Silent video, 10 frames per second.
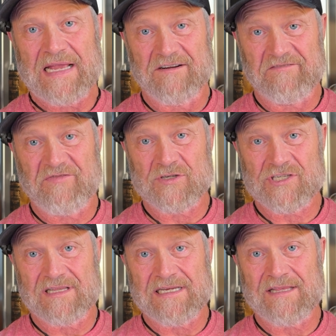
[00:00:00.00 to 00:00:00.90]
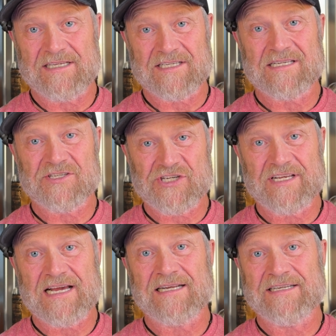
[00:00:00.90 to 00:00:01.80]
And unfortunately, this is the shit
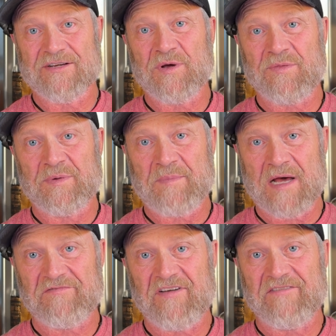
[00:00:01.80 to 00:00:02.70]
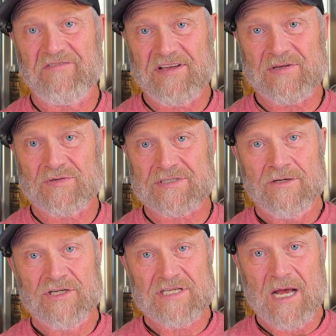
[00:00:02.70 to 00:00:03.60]
you gotta deal with when modifying vehicles.
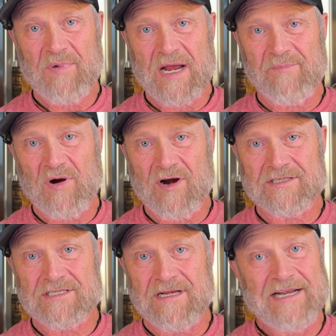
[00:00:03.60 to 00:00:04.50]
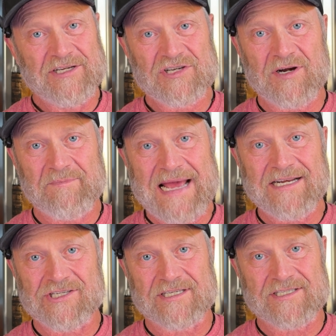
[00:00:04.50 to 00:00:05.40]
You stop buying parts and you start
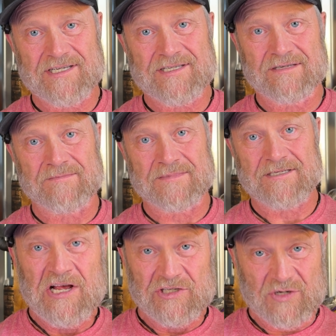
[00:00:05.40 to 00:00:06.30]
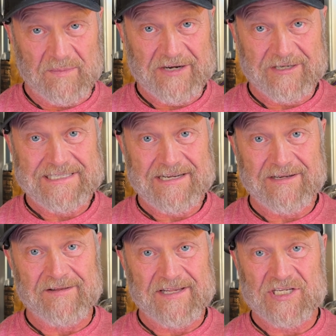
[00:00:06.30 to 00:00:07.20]
managing systems. So I'm here to tell
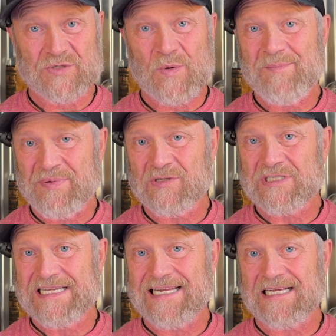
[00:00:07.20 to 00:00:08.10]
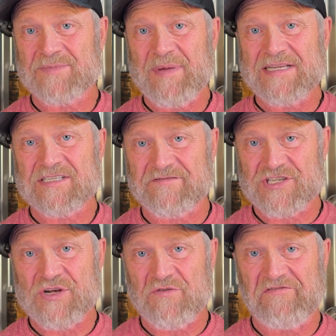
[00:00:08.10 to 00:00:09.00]
you, this is why builds get expensive
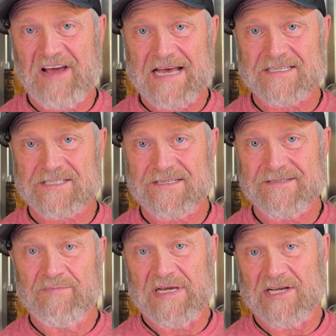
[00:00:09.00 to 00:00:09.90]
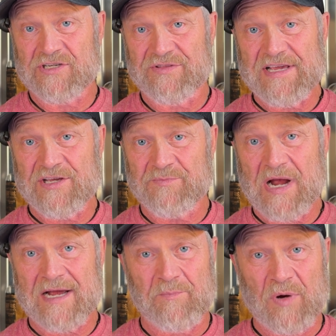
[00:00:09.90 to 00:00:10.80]
so fast. Because you think you're
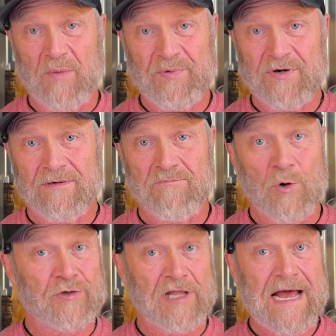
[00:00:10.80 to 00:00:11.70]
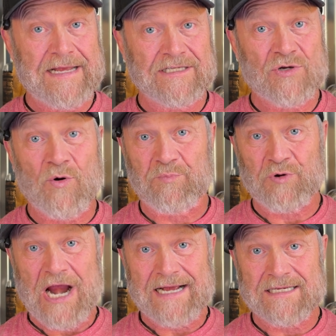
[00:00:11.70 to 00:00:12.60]
buying a bumper, or lights, or
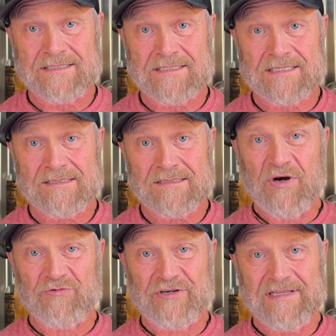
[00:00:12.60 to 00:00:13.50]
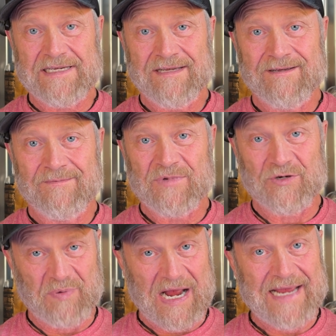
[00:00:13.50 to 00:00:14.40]
brackets, but really, you're
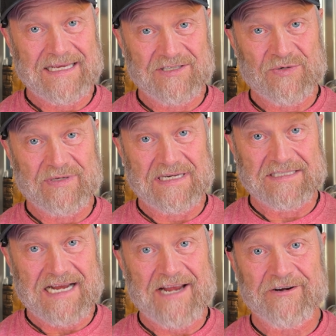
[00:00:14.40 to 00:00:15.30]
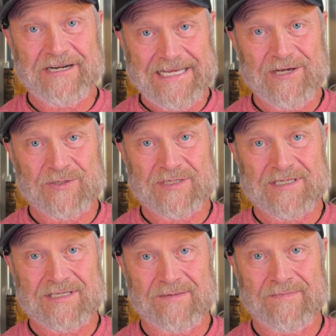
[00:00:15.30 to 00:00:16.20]
buying into an entire
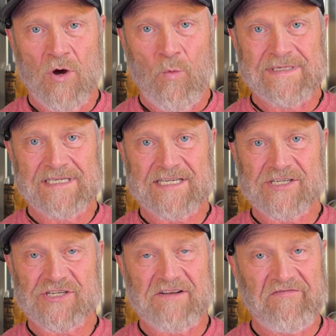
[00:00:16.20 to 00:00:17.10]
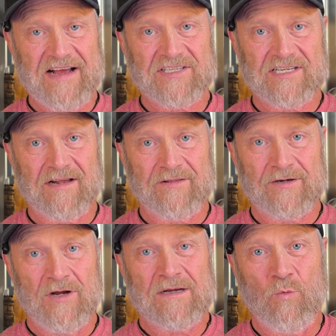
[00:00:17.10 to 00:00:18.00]
ecosystem. One decision affects
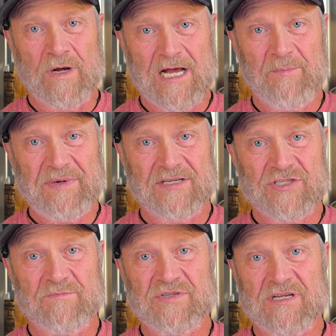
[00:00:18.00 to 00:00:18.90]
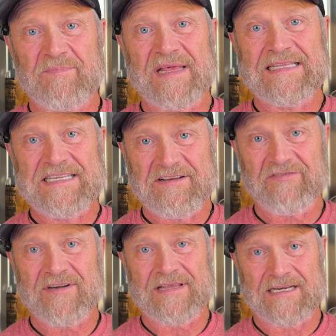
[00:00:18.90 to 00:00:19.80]
another, one company assumes something
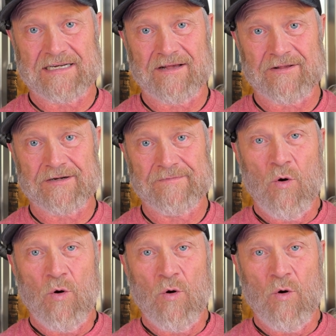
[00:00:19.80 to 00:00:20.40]
different than another.